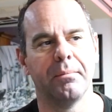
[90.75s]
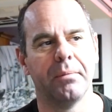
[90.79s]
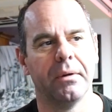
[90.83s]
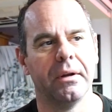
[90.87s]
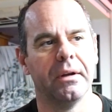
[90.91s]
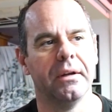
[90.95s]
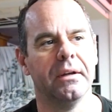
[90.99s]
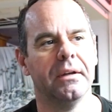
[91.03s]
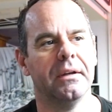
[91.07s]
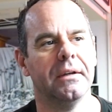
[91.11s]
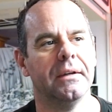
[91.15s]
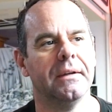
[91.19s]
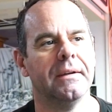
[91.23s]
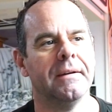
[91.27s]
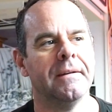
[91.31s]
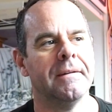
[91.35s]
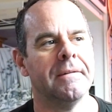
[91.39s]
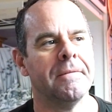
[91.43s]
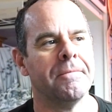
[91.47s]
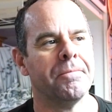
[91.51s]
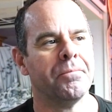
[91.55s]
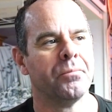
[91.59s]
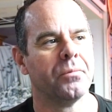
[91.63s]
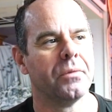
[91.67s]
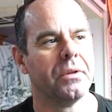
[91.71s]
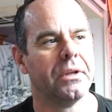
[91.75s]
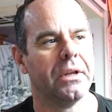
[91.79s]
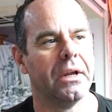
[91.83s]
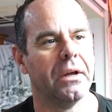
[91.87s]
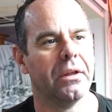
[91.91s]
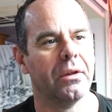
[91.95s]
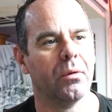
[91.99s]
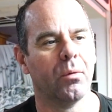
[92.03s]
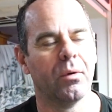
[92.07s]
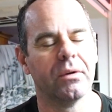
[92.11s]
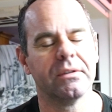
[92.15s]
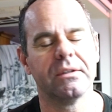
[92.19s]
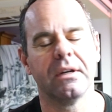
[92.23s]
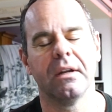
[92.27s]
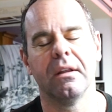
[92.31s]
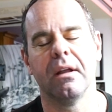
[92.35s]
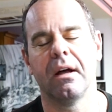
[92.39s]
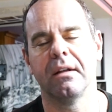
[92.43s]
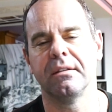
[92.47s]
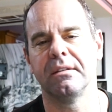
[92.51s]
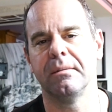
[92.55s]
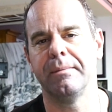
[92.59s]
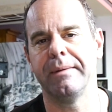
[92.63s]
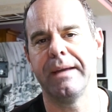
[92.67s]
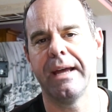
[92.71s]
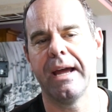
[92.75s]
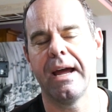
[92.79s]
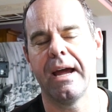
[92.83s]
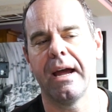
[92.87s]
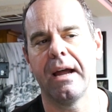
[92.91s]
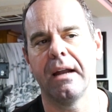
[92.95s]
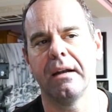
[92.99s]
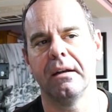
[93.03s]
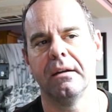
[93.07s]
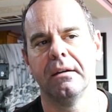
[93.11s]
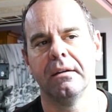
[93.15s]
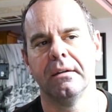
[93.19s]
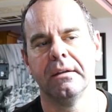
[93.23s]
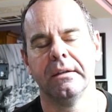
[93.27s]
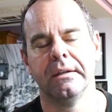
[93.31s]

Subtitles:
but there wasn't a lot to be had.